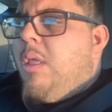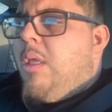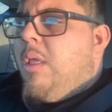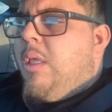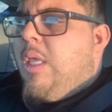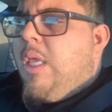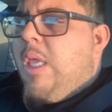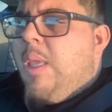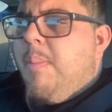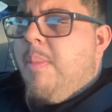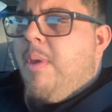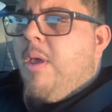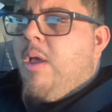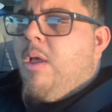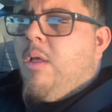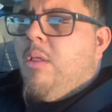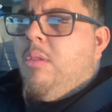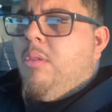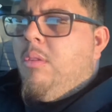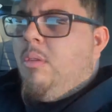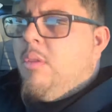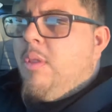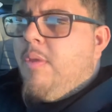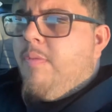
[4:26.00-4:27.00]
Email,
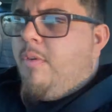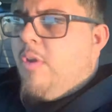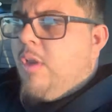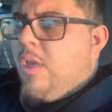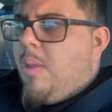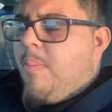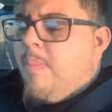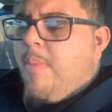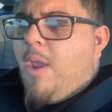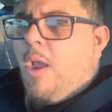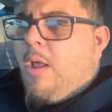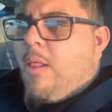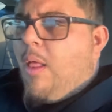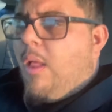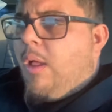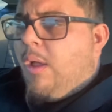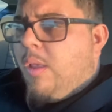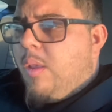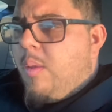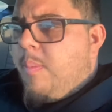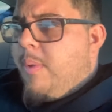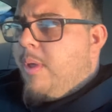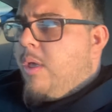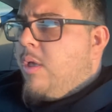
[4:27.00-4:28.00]
leave your email, I'll
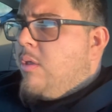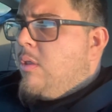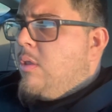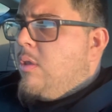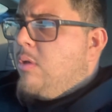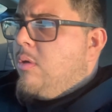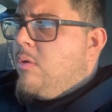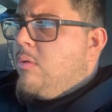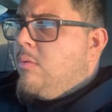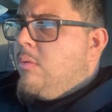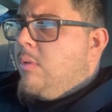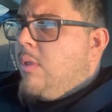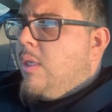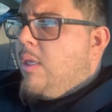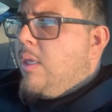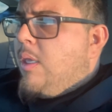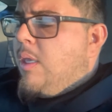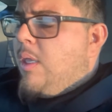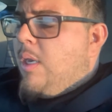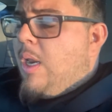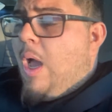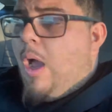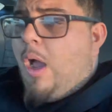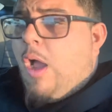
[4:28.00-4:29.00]
email you,
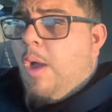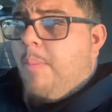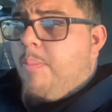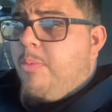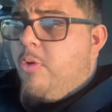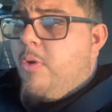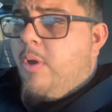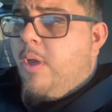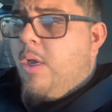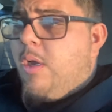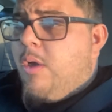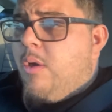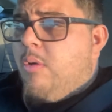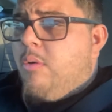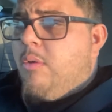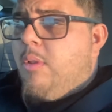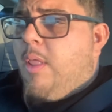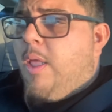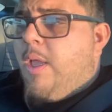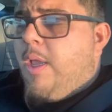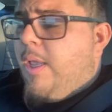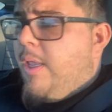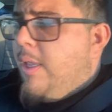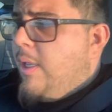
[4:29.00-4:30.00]
and I'll help you out.
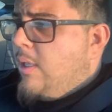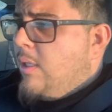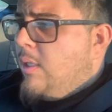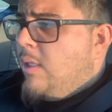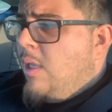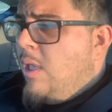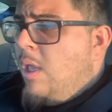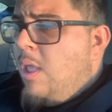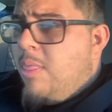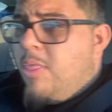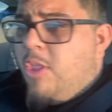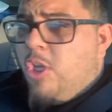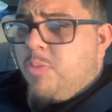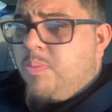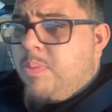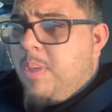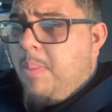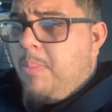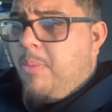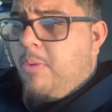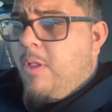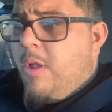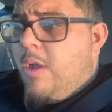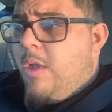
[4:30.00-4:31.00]
Like, there's
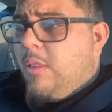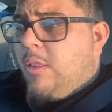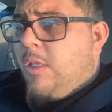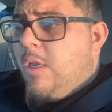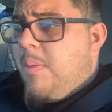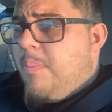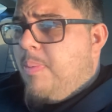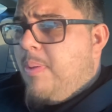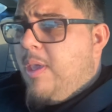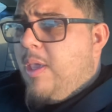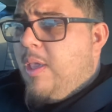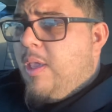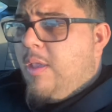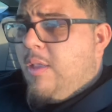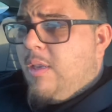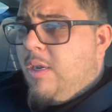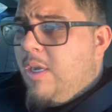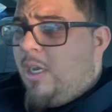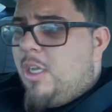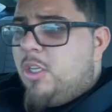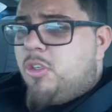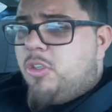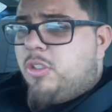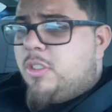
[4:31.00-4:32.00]
people out there paying
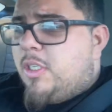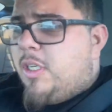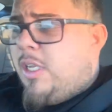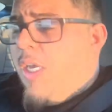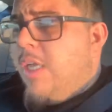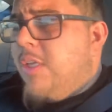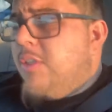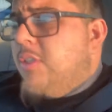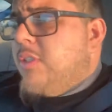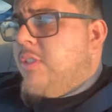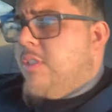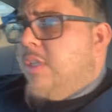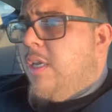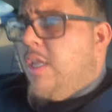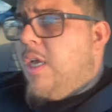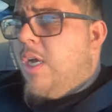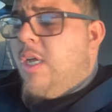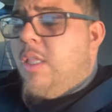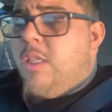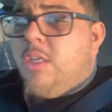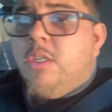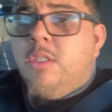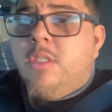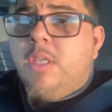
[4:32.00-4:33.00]
hundreds and hundreds of
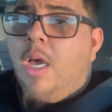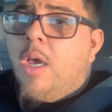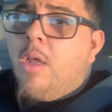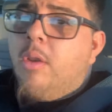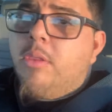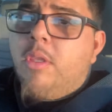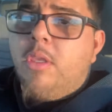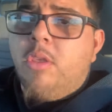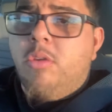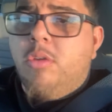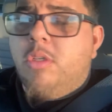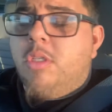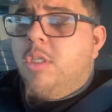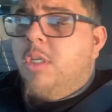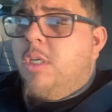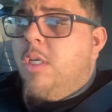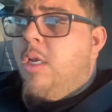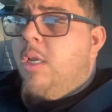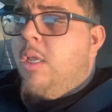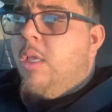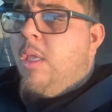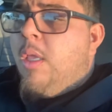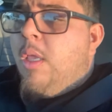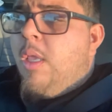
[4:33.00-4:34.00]
dollars. I don't think you should.